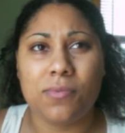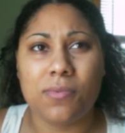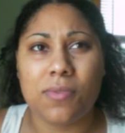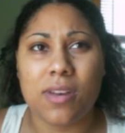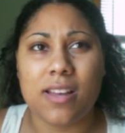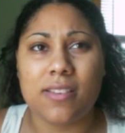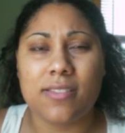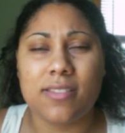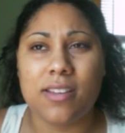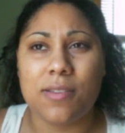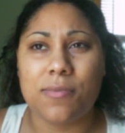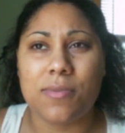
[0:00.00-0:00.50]

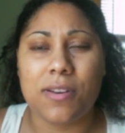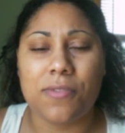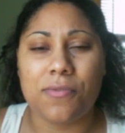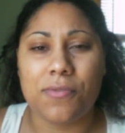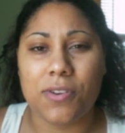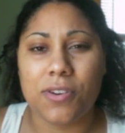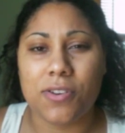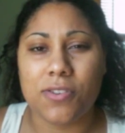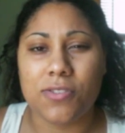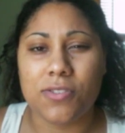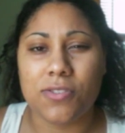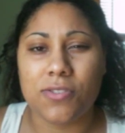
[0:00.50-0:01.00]
I'll say when I
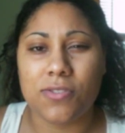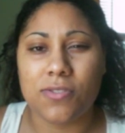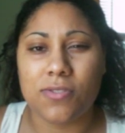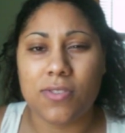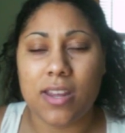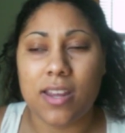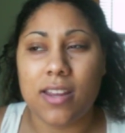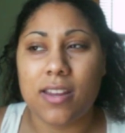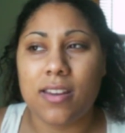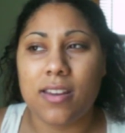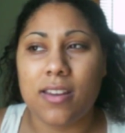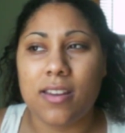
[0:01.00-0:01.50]
first
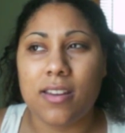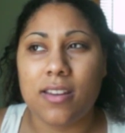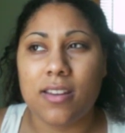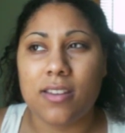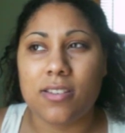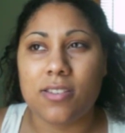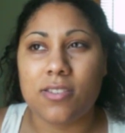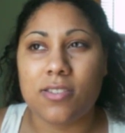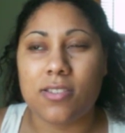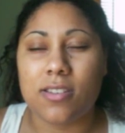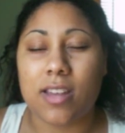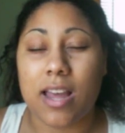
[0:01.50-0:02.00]

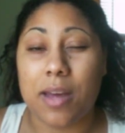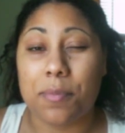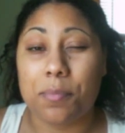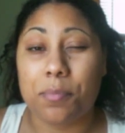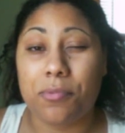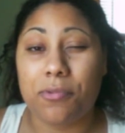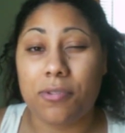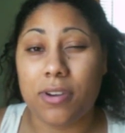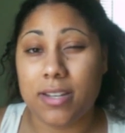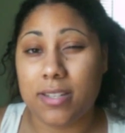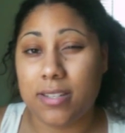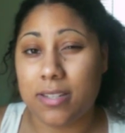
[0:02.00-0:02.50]

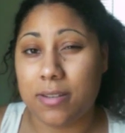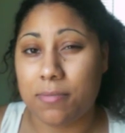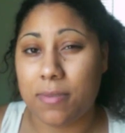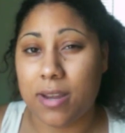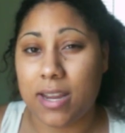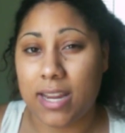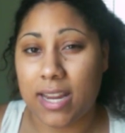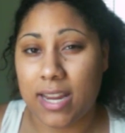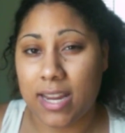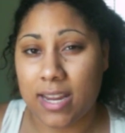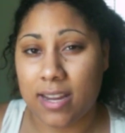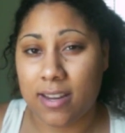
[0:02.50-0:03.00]
stopped pressing
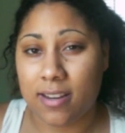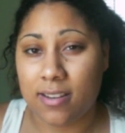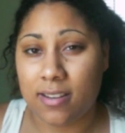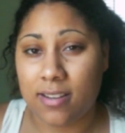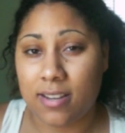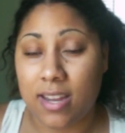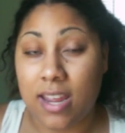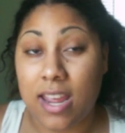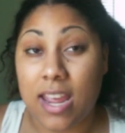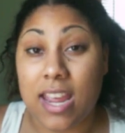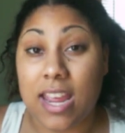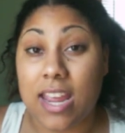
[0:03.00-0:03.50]
my hair,
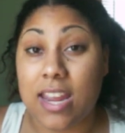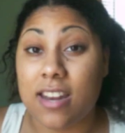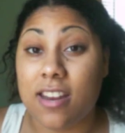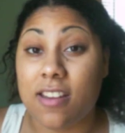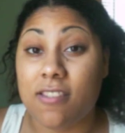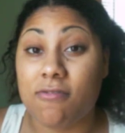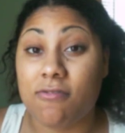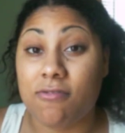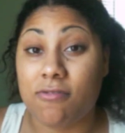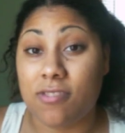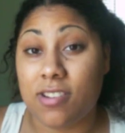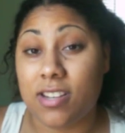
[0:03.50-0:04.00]
and
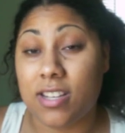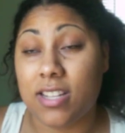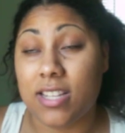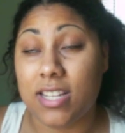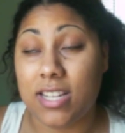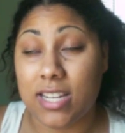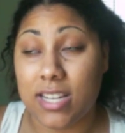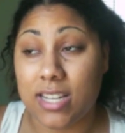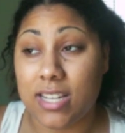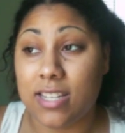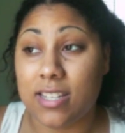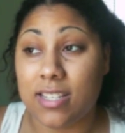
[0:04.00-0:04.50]
it
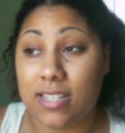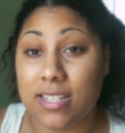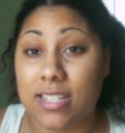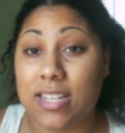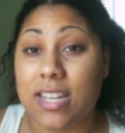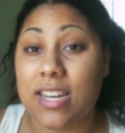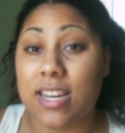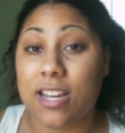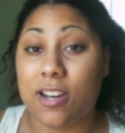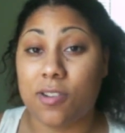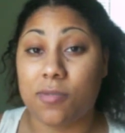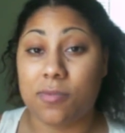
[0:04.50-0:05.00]
really
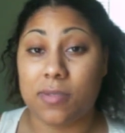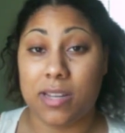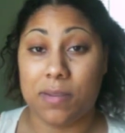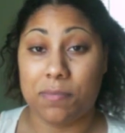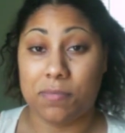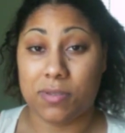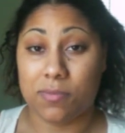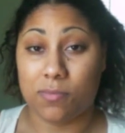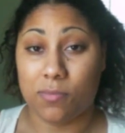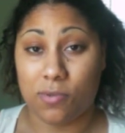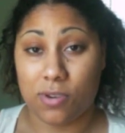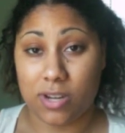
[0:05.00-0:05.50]
did help.
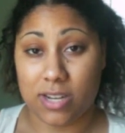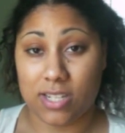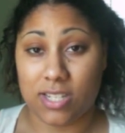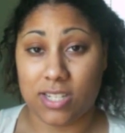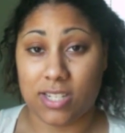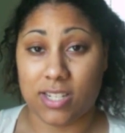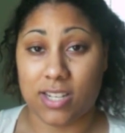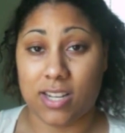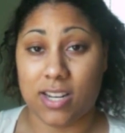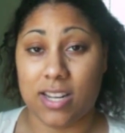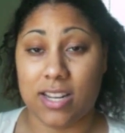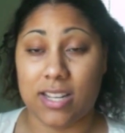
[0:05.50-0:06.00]
Keeps
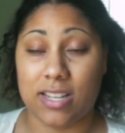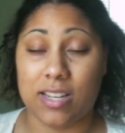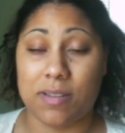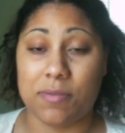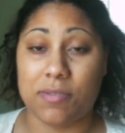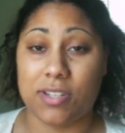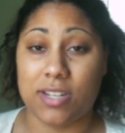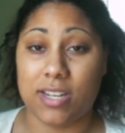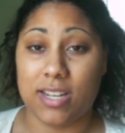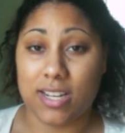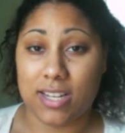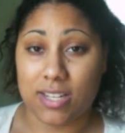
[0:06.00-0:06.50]
moisture, it
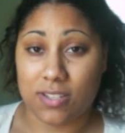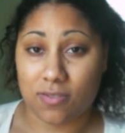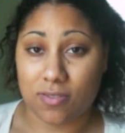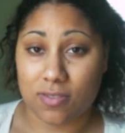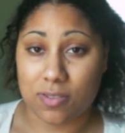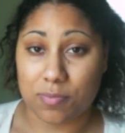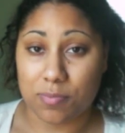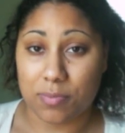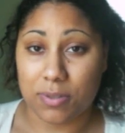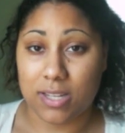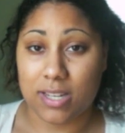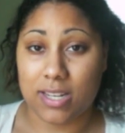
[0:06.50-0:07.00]
keeps your ends from
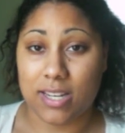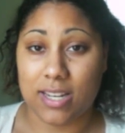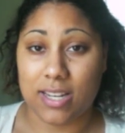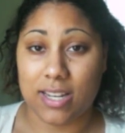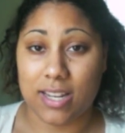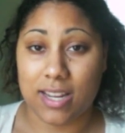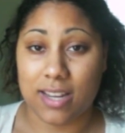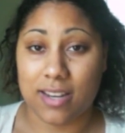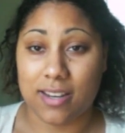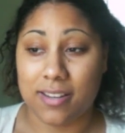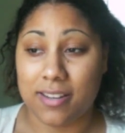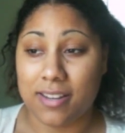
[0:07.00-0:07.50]
splitting,
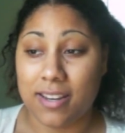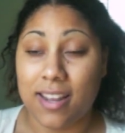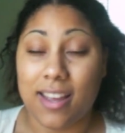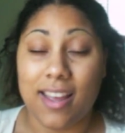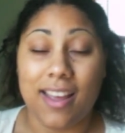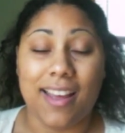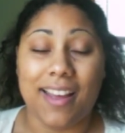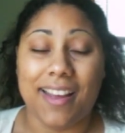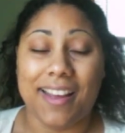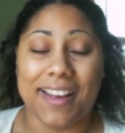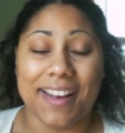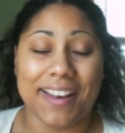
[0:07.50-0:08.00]
and
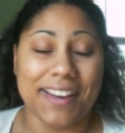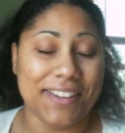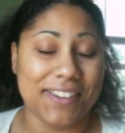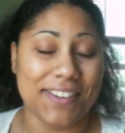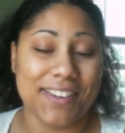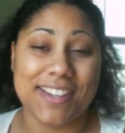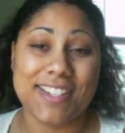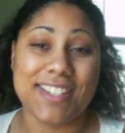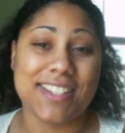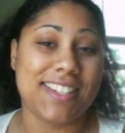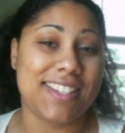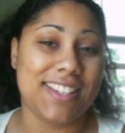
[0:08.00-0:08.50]
I don't know,
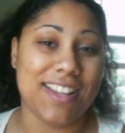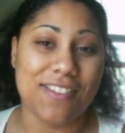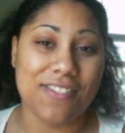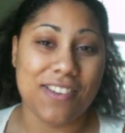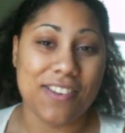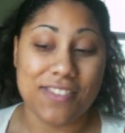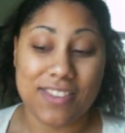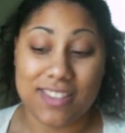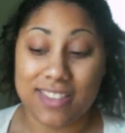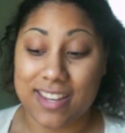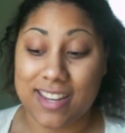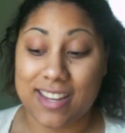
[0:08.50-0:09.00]
I just love
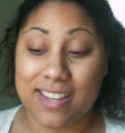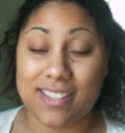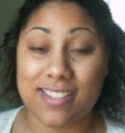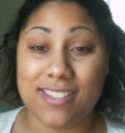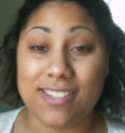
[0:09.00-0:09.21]
everything.